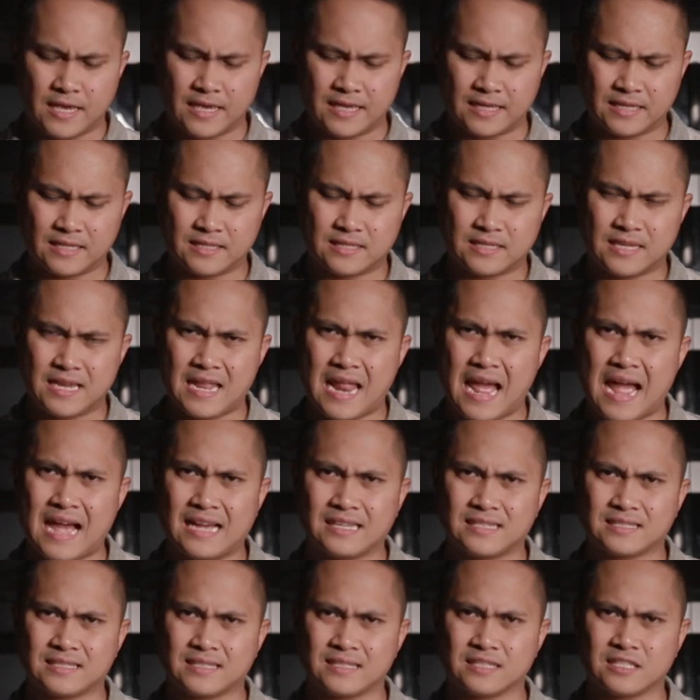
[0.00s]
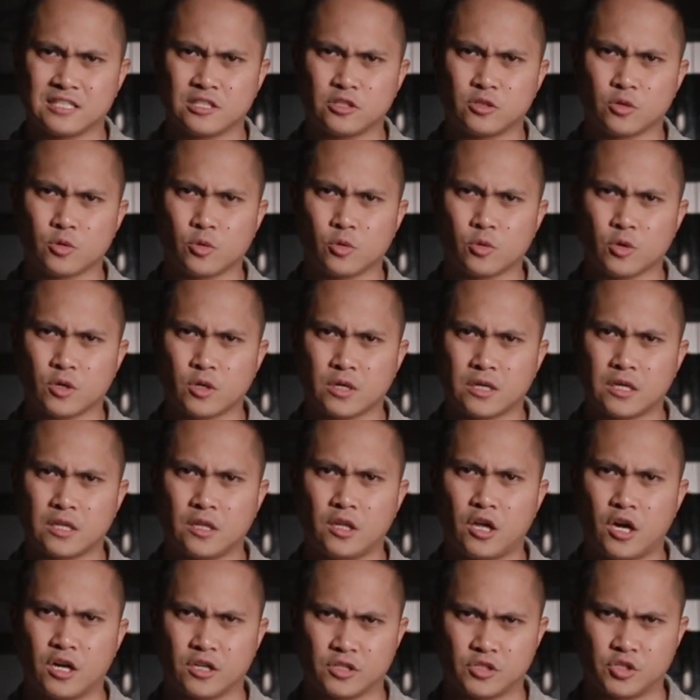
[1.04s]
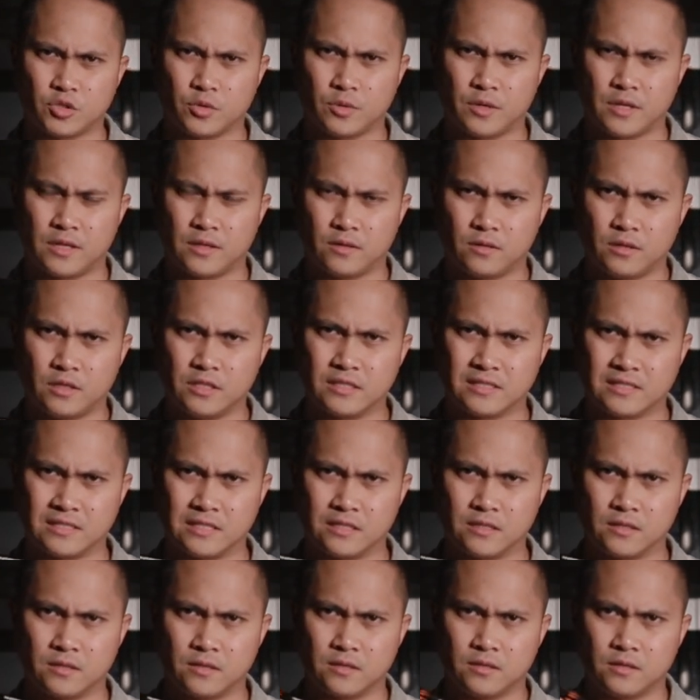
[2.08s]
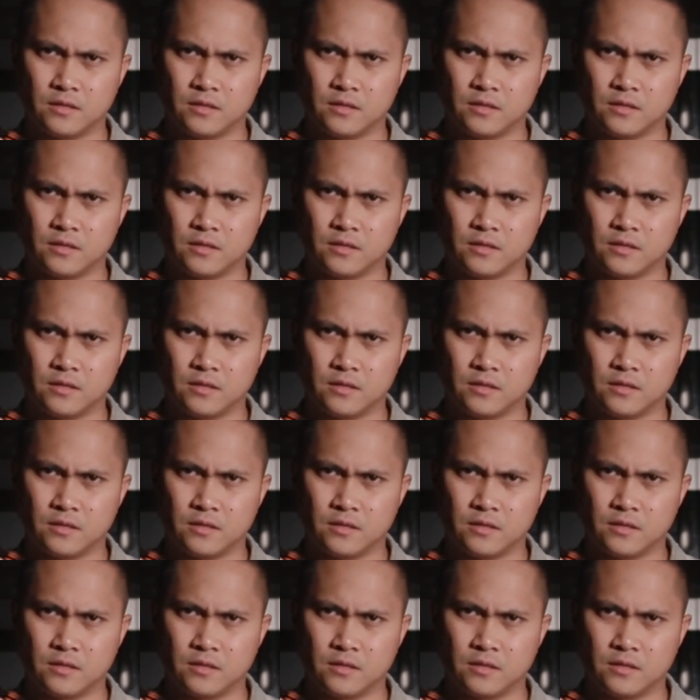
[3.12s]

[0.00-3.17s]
is it has this little clunk to it. Listen,